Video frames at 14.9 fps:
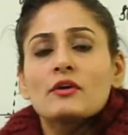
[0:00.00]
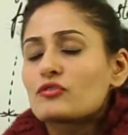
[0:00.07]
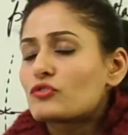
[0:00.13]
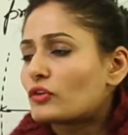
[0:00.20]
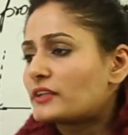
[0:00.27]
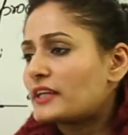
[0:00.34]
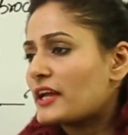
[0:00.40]

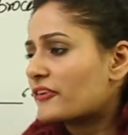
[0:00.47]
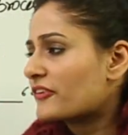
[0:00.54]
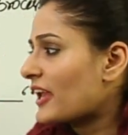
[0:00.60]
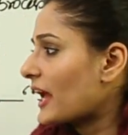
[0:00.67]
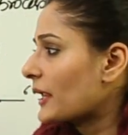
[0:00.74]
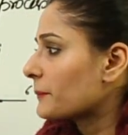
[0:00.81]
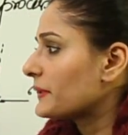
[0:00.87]
So there
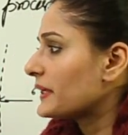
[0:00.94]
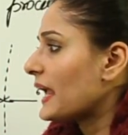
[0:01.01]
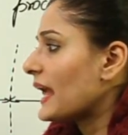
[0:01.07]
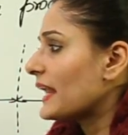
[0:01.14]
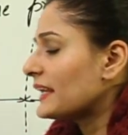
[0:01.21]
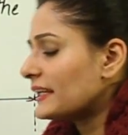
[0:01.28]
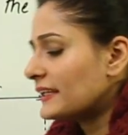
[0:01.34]
can be
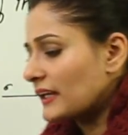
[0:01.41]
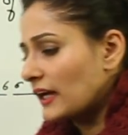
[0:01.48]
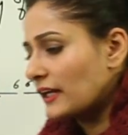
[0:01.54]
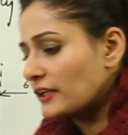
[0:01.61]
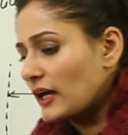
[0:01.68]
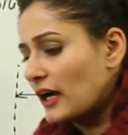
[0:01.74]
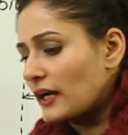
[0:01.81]
any
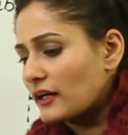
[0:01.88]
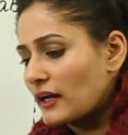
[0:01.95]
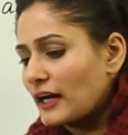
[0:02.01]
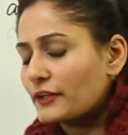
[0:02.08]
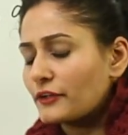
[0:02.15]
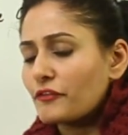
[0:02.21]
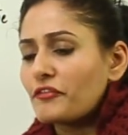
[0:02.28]
kind
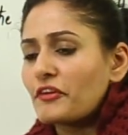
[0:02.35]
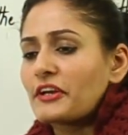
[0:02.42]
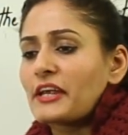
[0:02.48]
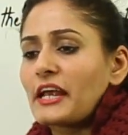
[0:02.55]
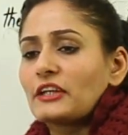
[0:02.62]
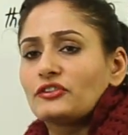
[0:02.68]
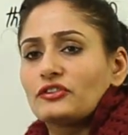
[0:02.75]
of
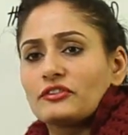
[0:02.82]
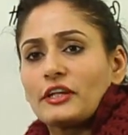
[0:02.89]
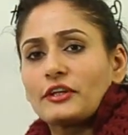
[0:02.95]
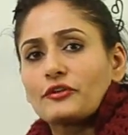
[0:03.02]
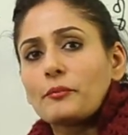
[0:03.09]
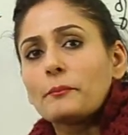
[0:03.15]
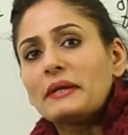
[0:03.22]
variation
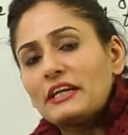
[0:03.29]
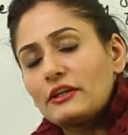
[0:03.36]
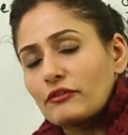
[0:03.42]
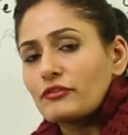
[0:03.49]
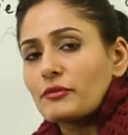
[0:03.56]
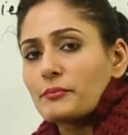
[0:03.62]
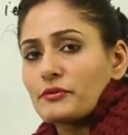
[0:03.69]
that your mean
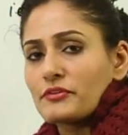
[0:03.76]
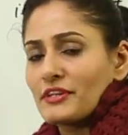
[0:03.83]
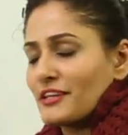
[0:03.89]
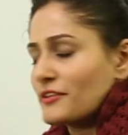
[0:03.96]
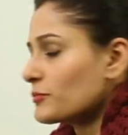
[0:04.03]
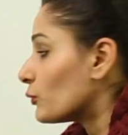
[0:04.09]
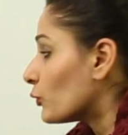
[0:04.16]
of the
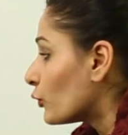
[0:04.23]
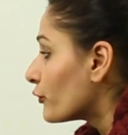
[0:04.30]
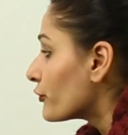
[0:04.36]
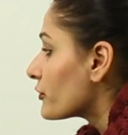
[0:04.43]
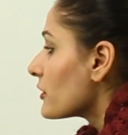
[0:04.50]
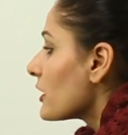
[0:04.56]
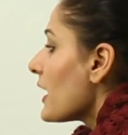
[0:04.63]
process
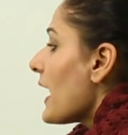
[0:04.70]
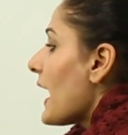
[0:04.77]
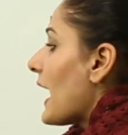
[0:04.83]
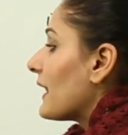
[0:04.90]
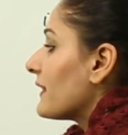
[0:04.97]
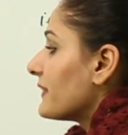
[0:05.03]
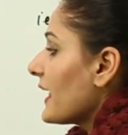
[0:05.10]
moves,
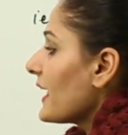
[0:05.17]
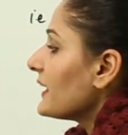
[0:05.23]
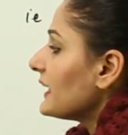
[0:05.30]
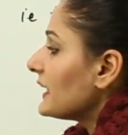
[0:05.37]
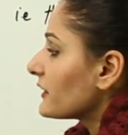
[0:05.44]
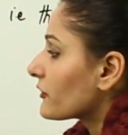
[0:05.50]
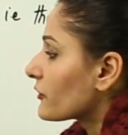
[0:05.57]
and
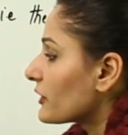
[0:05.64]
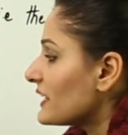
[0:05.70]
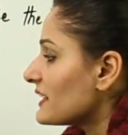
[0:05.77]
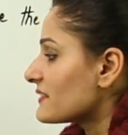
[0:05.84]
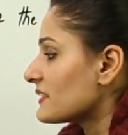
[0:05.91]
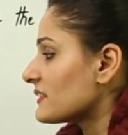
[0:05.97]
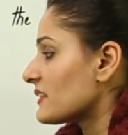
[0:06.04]
then
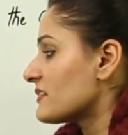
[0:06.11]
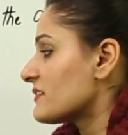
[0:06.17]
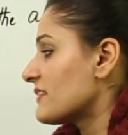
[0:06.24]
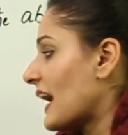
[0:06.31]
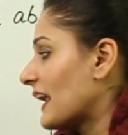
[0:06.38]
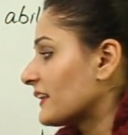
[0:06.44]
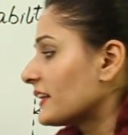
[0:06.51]
increase in the
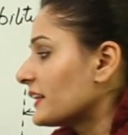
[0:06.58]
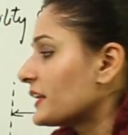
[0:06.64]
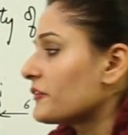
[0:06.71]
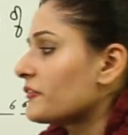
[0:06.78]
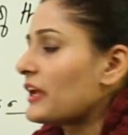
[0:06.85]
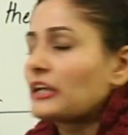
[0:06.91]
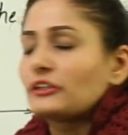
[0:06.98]
standard
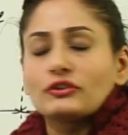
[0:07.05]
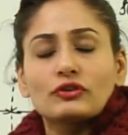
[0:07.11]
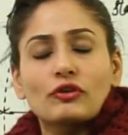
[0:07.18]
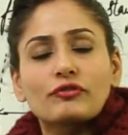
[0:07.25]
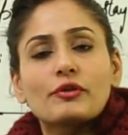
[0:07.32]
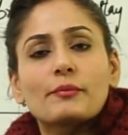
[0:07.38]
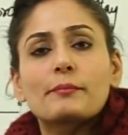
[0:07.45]

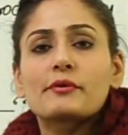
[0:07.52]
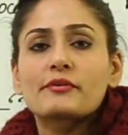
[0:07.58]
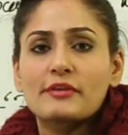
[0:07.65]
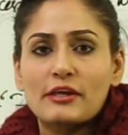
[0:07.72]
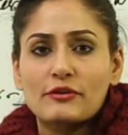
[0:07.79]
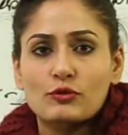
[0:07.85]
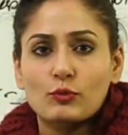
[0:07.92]
deviation of the
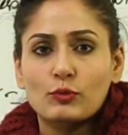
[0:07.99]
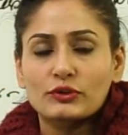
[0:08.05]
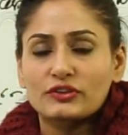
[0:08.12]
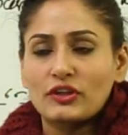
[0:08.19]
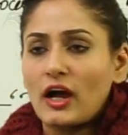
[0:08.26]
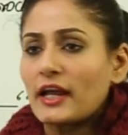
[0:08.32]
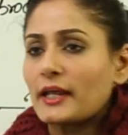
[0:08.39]
process over
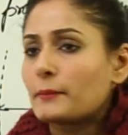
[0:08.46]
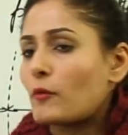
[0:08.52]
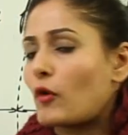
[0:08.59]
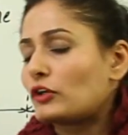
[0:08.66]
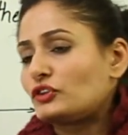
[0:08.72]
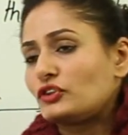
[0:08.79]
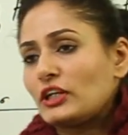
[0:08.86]
time,
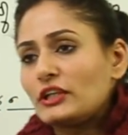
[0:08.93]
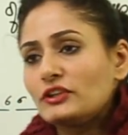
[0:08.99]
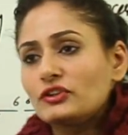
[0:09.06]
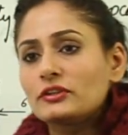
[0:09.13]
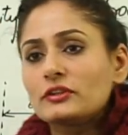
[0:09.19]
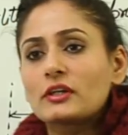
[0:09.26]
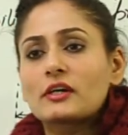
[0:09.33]
or
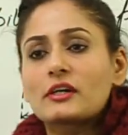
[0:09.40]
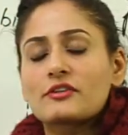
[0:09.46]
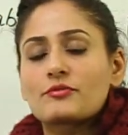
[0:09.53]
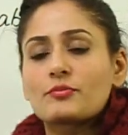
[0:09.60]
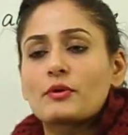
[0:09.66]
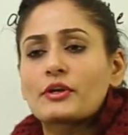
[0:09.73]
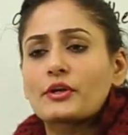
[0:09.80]
change in the
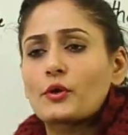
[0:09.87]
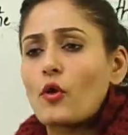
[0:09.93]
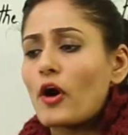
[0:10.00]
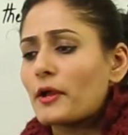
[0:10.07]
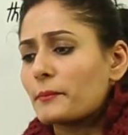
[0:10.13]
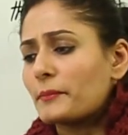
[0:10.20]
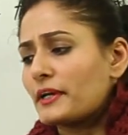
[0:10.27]
customer
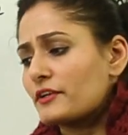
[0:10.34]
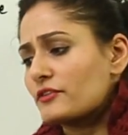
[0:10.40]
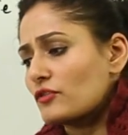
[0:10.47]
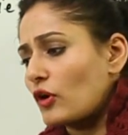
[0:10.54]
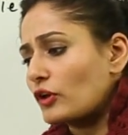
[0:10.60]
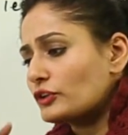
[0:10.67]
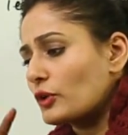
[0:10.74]

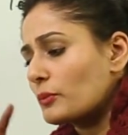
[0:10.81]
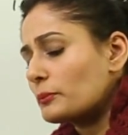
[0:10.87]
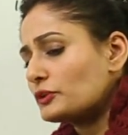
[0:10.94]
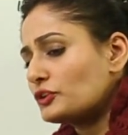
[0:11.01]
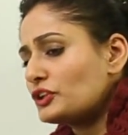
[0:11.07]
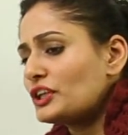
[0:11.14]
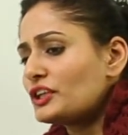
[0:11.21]
requirements or your
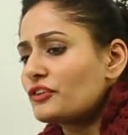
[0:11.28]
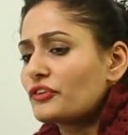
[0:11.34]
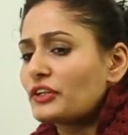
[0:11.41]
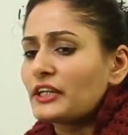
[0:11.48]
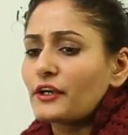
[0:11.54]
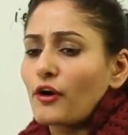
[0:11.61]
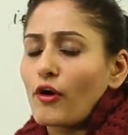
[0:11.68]

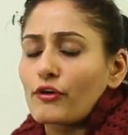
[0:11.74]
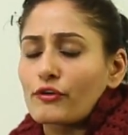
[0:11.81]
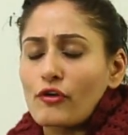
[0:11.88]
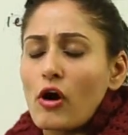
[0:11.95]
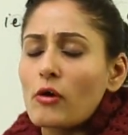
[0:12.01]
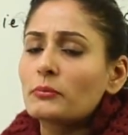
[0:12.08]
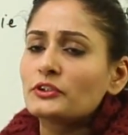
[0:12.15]
machinery or
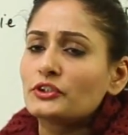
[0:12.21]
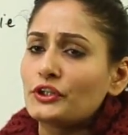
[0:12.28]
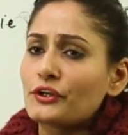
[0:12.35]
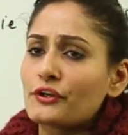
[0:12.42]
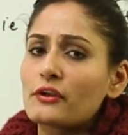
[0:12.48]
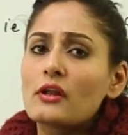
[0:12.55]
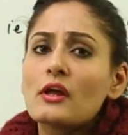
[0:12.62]
raw
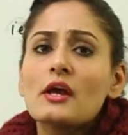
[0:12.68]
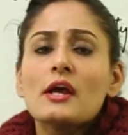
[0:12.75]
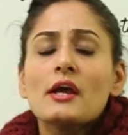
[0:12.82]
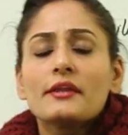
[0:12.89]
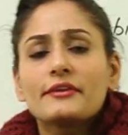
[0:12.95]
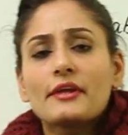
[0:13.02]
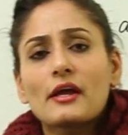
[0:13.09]
material.
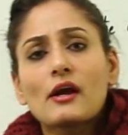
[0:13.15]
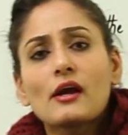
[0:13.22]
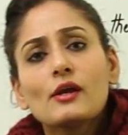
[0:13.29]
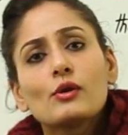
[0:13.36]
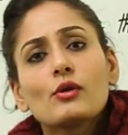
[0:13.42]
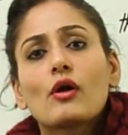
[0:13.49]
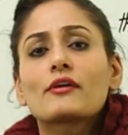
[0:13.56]
There
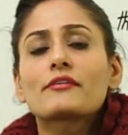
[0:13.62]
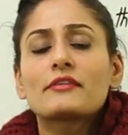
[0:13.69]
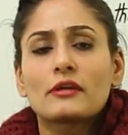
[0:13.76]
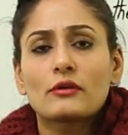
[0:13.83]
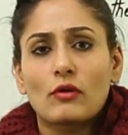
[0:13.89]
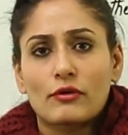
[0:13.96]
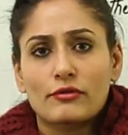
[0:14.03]
are lots
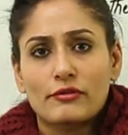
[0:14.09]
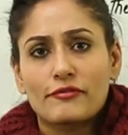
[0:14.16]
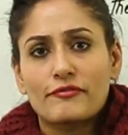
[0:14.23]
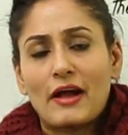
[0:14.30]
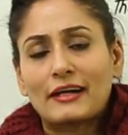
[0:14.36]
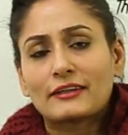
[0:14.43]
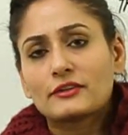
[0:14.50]
and lots
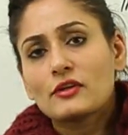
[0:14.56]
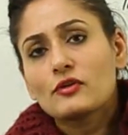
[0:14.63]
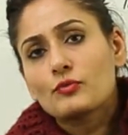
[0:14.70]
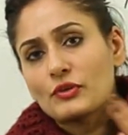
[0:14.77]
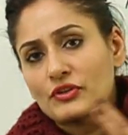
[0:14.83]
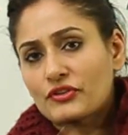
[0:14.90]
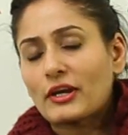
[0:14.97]
of
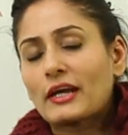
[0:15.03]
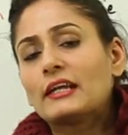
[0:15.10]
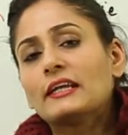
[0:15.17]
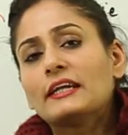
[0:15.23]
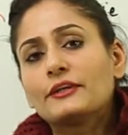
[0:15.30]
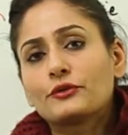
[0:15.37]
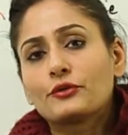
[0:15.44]
factors which
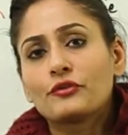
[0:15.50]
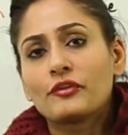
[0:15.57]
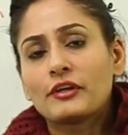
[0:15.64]
can lead to